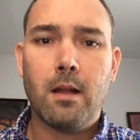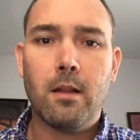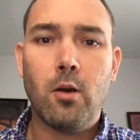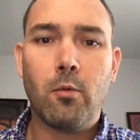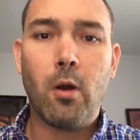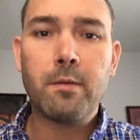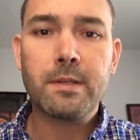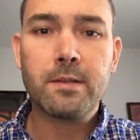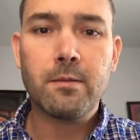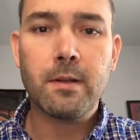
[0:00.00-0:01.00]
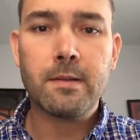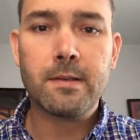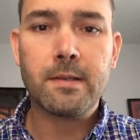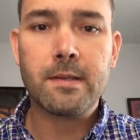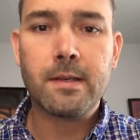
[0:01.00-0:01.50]
Hello, Rowan
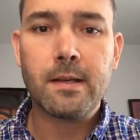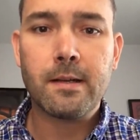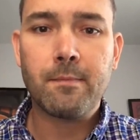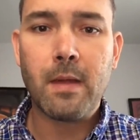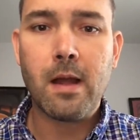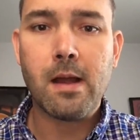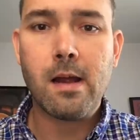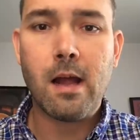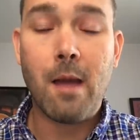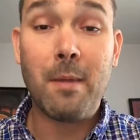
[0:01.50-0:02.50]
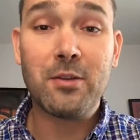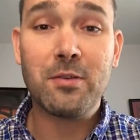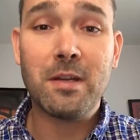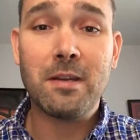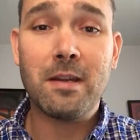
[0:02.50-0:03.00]
students. I bet you
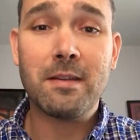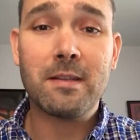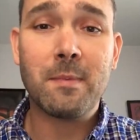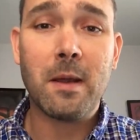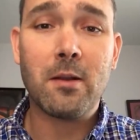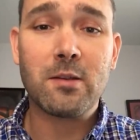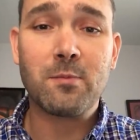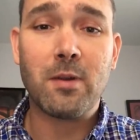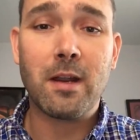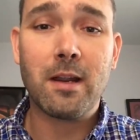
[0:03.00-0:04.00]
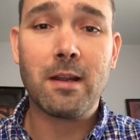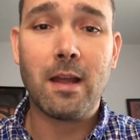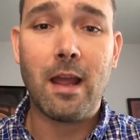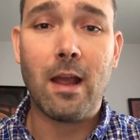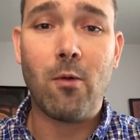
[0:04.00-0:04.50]
didn't anticipate your spring
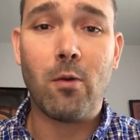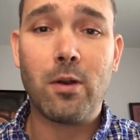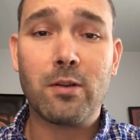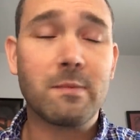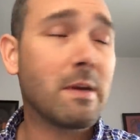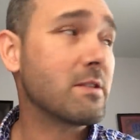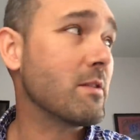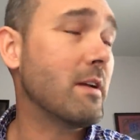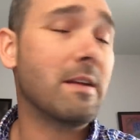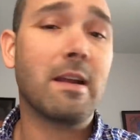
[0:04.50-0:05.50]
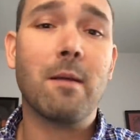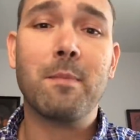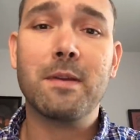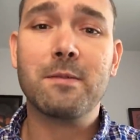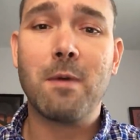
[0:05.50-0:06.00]
or your semester ending up
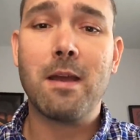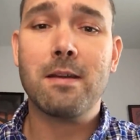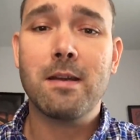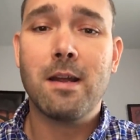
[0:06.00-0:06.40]
this way.